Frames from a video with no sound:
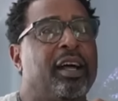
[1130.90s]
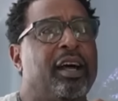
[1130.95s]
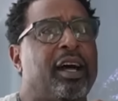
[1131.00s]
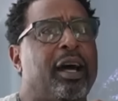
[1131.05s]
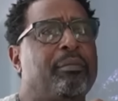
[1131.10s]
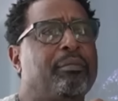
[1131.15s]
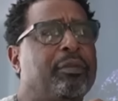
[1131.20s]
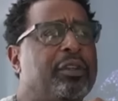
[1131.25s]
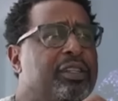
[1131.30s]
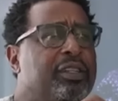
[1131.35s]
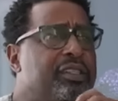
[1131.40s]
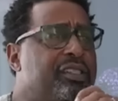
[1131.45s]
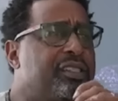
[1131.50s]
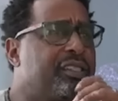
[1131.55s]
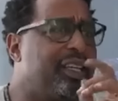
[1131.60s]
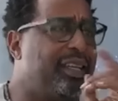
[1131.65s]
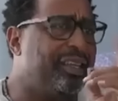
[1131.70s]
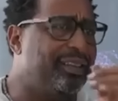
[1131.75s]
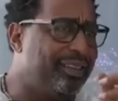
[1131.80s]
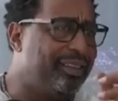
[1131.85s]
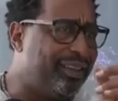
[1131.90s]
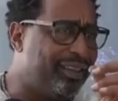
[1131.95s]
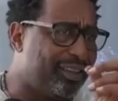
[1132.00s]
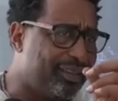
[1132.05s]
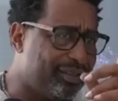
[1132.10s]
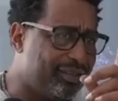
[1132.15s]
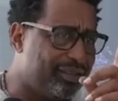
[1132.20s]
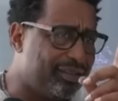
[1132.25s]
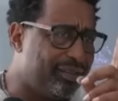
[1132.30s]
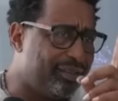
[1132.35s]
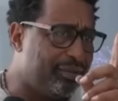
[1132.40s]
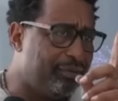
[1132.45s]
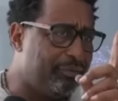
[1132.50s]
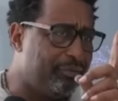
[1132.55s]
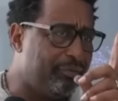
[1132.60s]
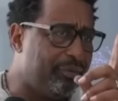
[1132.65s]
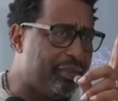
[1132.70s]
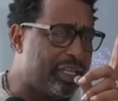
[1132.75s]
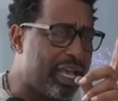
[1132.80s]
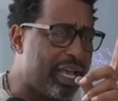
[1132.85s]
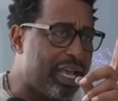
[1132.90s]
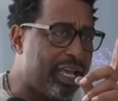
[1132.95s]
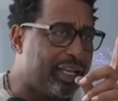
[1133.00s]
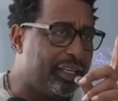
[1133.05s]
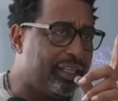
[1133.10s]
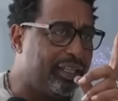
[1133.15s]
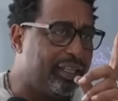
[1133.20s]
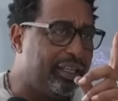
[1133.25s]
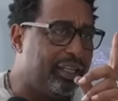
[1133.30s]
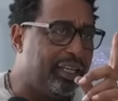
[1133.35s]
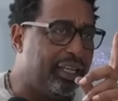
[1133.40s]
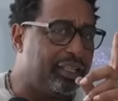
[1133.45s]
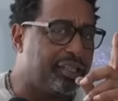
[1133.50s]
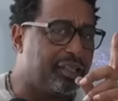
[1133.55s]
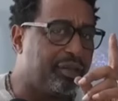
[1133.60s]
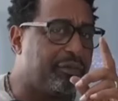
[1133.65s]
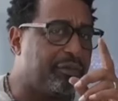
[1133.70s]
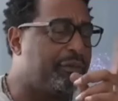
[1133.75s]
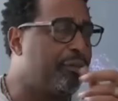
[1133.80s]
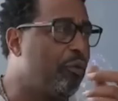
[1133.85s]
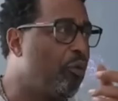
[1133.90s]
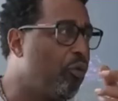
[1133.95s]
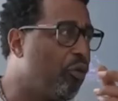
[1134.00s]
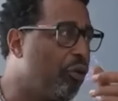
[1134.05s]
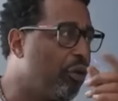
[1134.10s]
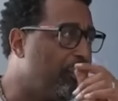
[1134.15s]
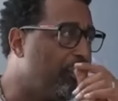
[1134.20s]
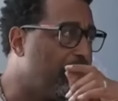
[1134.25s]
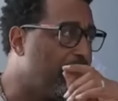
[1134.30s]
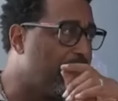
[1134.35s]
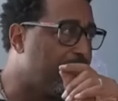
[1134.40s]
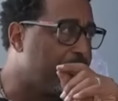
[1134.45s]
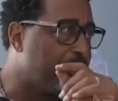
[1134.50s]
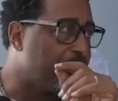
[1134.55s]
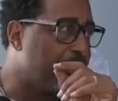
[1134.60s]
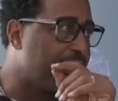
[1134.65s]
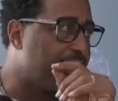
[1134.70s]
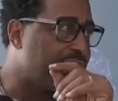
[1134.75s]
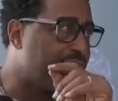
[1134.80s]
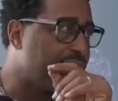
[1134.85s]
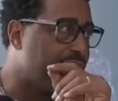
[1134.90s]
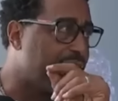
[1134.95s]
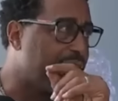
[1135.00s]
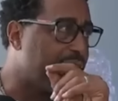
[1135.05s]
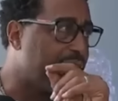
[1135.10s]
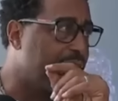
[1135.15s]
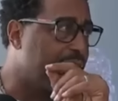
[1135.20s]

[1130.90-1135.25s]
I'm going to say this, that it's a form of wrestling.